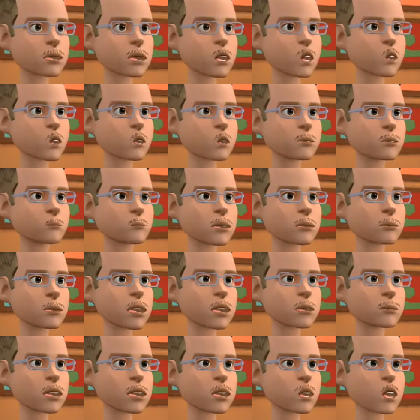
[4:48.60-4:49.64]
also may be
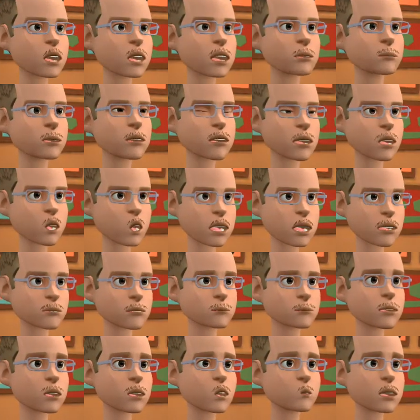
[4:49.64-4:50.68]
able to help if you have
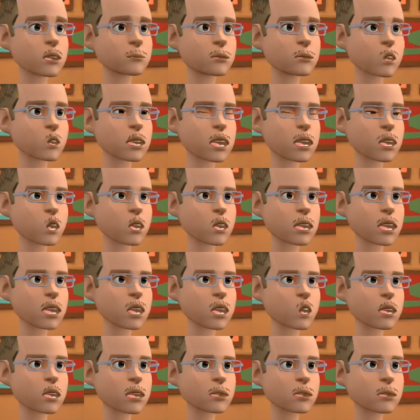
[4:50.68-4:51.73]
problems with your
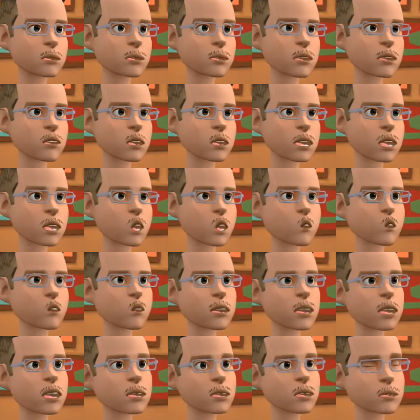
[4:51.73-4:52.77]
insurance coverage or
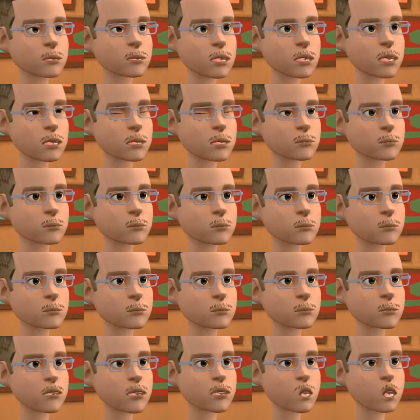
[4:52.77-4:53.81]
finances.
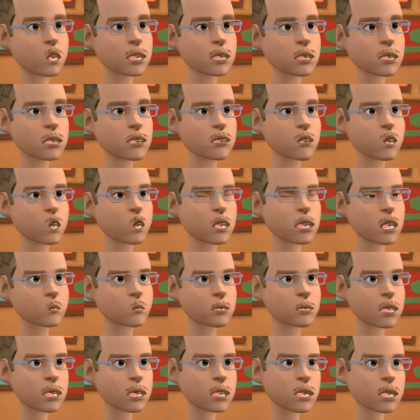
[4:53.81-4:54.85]
If you can't afford your
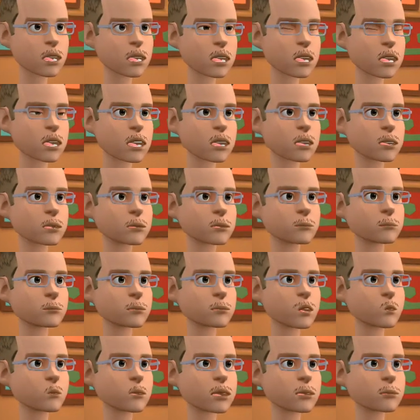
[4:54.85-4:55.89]
medications,
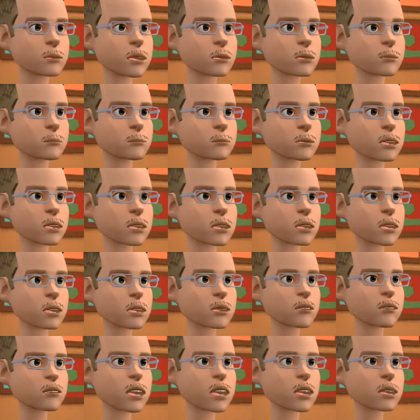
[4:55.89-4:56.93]
you may be embarrassed
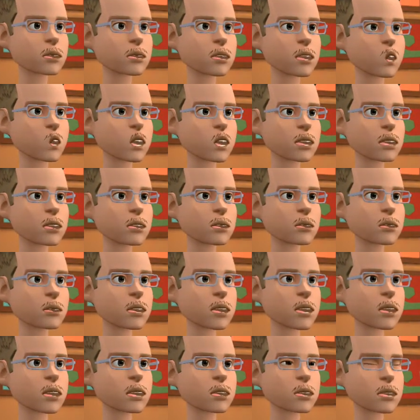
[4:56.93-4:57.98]
and feel like you can't
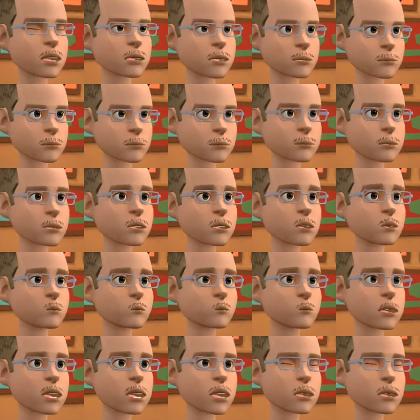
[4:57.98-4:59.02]
share that, Jones
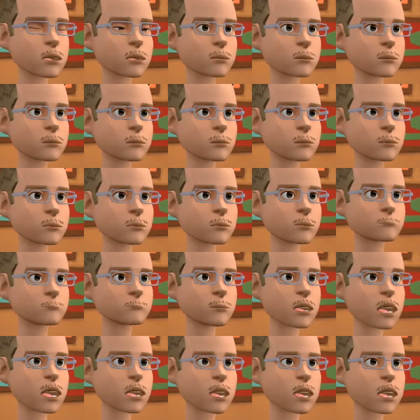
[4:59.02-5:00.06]
says.
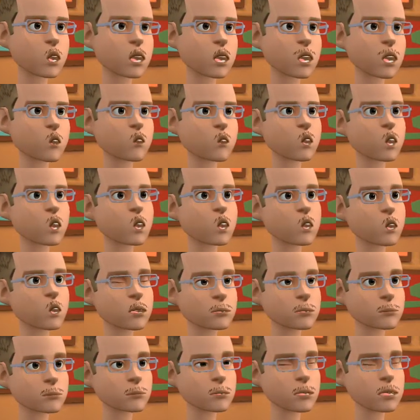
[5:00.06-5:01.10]
But it's not your fault,
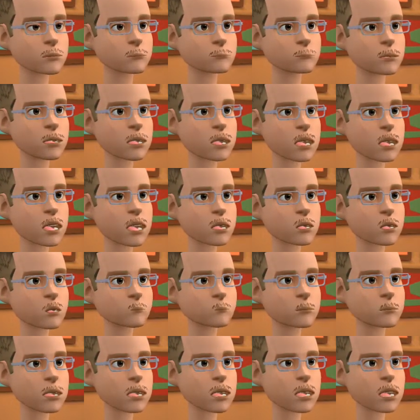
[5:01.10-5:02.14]
And please don't
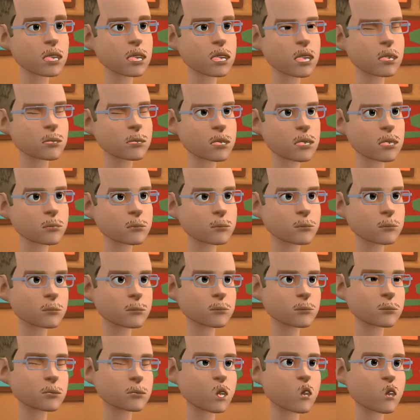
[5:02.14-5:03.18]
be ashamed.
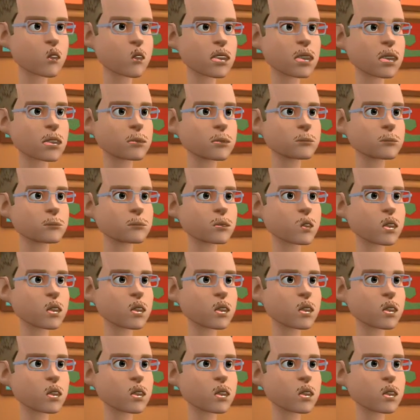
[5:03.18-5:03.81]
Often, we